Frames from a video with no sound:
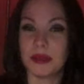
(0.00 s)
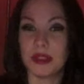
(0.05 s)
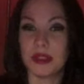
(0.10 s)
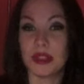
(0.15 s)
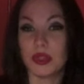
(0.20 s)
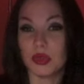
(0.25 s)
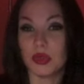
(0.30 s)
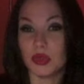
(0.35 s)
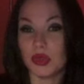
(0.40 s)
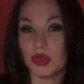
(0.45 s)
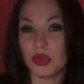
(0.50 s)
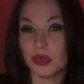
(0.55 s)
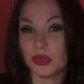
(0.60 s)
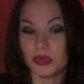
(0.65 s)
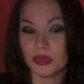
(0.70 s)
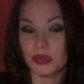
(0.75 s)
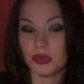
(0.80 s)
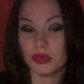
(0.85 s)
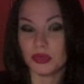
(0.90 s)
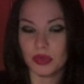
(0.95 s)

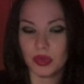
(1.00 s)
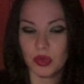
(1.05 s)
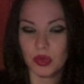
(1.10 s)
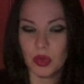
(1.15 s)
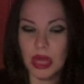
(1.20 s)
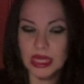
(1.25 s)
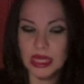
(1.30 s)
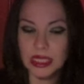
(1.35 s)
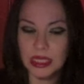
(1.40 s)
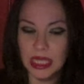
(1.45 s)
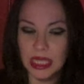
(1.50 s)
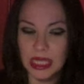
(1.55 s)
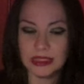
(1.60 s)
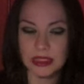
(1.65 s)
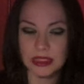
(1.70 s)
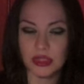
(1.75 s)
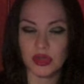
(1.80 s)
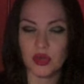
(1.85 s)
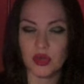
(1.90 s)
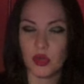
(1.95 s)
You're quite
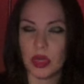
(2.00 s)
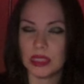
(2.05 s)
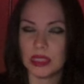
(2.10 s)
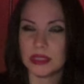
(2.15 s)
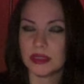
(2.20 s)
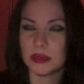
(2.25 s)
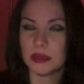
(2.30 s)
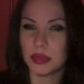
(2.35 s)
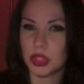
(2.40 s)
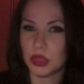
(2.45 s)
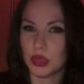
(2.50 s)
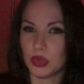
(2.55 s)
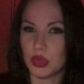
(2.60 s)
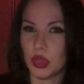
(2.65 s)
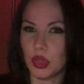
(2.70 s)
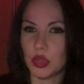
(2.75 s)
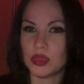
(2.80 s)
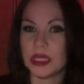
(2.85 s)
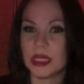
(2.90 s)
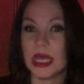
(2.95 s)
classy. You want somebody who
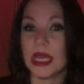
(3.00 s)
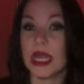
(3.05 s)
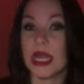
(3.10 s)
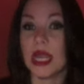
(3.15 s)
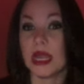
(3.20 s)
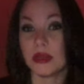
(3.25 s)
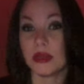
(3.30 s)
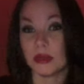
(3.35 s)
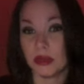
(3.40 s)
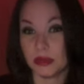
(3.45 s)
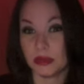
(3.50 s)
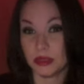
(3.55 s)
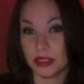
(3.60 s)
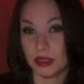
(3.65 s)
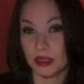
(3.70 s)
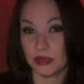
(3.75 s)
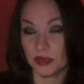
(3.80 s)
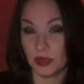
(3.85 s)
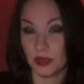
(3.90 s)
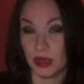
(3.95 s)
knows how to handle
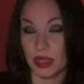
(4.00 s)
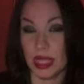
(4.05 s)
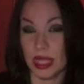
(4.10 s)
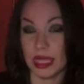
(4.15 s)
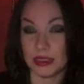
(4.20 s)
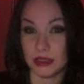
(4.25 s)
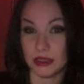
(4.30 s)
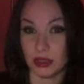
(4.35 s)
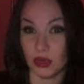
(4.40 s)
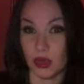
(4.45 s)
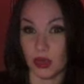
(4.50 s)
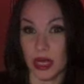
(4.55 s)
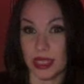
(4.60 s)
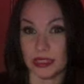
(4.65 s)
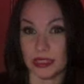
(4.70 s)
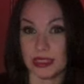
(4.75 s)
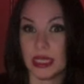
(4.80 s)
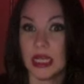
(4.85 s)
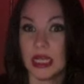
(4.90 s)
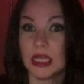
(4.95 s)
themselves with class and
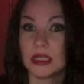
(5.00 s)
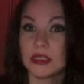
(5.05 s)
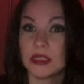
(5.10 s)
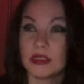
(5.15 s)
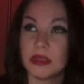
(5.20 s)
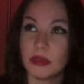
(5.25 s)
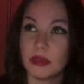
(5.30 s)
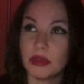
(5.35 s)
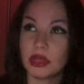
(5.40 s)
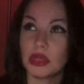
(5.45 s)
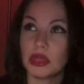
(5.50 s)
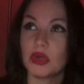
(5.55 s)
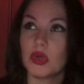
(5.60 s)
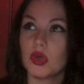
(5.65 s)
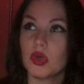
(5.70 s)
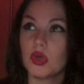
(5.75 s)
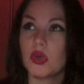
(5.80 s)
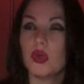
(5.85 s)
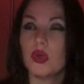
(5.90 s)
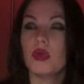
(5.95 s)
grace. Somebody
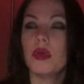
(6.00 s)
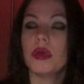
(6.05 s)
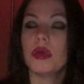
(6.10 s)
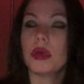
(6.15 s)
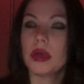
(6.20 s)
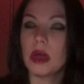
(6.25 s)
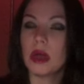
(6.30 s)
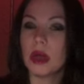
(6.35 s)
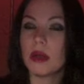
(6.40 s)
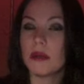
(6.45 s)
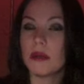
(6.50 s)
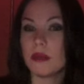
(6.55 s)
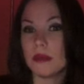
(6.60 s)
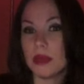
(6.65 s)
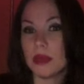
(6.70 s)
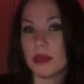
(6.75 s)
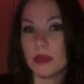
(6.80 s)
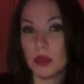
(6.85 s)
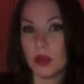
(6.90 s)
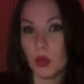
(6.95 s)
who
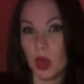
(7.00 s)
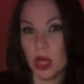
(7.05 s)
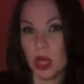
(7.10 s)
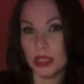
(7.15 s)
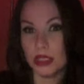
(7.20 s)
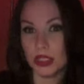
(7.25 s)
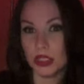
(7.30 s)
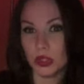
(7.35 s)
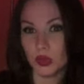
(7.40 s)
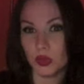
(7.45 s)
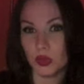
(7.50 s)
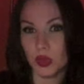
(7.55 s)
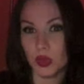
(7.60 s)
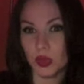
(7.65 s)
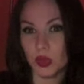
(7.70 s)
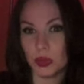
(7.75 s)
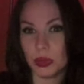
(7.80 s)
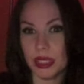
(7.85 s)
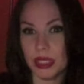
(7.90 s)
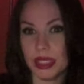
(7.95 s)
maybe walks in a
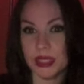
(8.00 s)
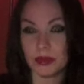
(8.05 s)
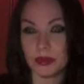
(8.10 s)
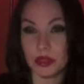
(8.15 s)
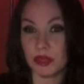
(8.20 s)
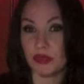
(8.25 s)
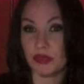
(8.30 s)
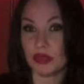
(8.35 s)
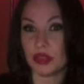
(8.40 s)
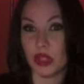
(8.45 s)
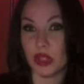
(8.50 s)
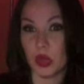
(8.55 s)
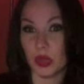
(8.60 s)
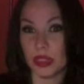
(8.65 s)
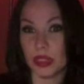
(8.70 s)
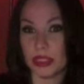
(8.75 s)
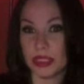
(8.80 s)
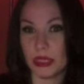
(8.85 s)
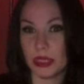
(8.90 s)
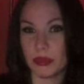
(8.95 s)
room and people
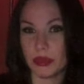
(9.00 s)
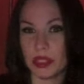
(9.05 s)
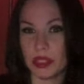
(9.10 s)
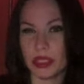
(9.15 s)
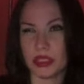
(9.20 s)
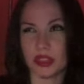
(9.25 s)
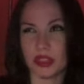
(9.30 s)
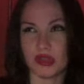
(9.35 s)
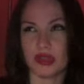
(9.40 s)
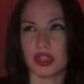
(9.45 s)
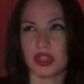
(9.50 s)
notice them because they're